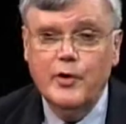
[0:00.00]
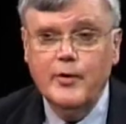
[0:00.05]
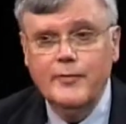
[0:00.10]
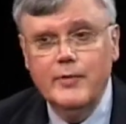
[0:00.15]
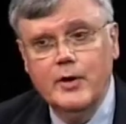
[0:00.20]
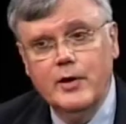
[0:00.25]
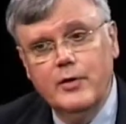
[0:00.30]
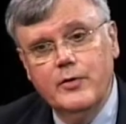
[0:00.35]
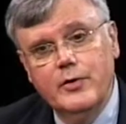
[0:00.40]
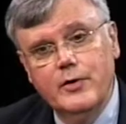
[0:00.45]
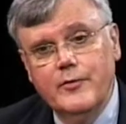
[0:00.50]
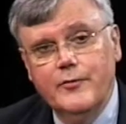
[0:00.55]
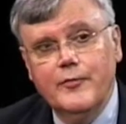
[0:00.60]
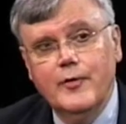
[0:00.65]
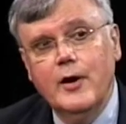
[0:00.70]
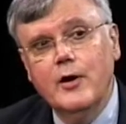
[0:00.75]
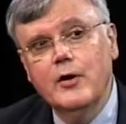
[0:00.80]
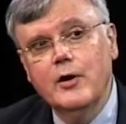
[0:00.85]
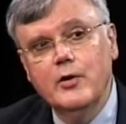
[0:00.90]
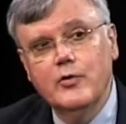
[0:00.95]
of a
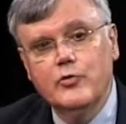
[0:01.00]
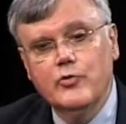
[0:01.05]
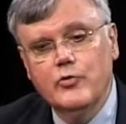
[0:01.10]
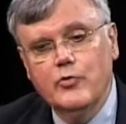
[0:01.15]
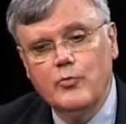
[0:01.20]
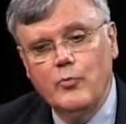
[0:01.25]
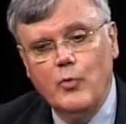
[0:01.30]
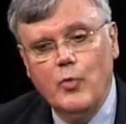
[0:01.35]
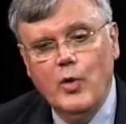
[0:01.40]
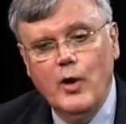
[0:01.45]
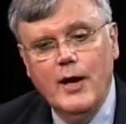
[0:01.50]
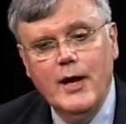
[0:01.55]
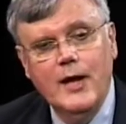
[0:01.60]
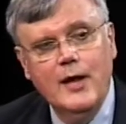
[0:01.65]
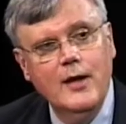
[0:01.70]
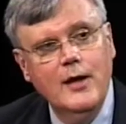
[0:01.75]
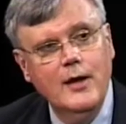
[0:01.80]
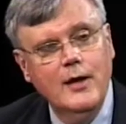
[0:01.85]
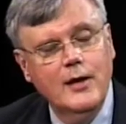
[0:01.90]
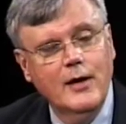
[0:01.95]
nefarious
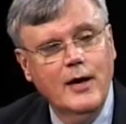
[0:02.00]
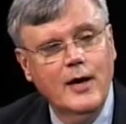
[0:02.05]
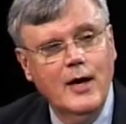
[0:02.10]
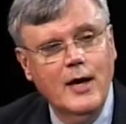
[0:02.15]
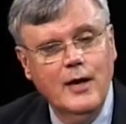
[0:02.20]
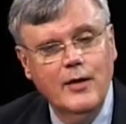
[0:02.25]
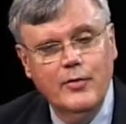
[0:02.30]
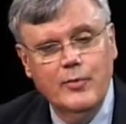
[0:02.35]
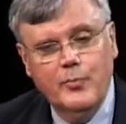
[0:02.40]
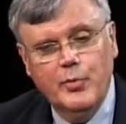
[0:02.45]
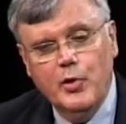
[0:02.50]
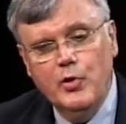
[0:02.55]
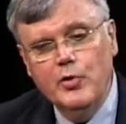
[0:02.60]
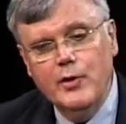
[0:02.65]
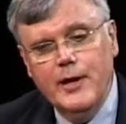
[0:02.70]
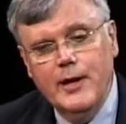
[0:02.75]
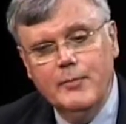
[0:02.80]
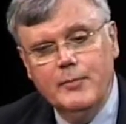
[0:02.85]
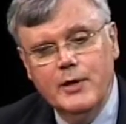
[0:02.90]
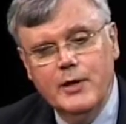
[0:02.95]
way, the
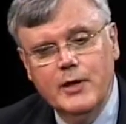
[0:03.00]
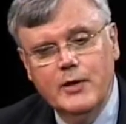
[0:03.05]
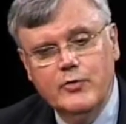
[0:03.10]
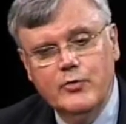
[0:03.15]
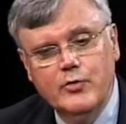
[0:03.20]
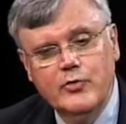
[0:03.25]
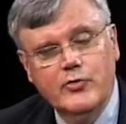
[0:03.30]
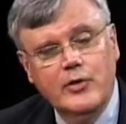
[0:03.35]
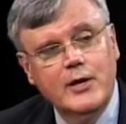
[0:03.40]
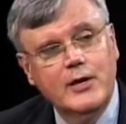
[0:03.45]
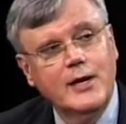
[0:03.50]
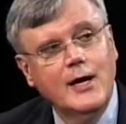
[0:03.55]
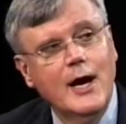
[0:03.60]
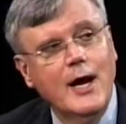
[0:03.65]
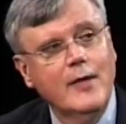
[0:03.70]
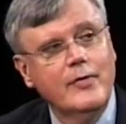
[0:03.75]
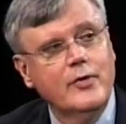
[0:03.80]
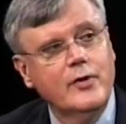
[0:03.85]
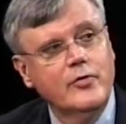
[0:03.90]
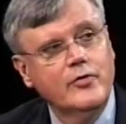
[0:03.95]
pro-gambling interests had
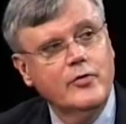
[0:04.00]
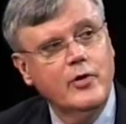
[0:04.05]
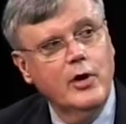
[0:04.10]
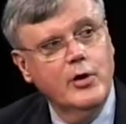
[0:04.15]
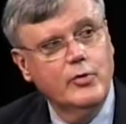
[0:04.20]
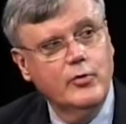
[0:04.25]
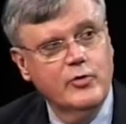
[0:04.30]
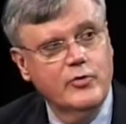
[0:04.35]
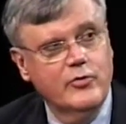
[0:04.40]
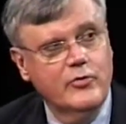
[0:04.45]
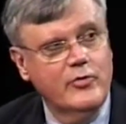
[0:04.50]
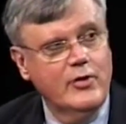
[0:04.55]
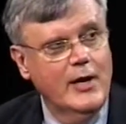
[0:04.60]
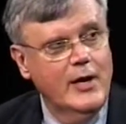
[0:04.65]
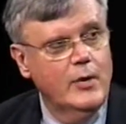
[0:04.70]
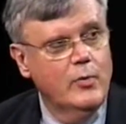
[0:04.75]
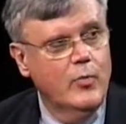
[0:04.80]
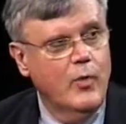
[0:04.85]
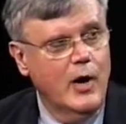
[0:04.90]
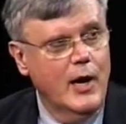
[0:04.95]
gotten this onto a
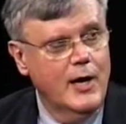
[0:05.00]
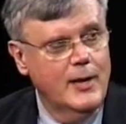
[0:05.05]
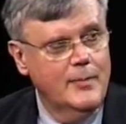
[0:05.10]
statewide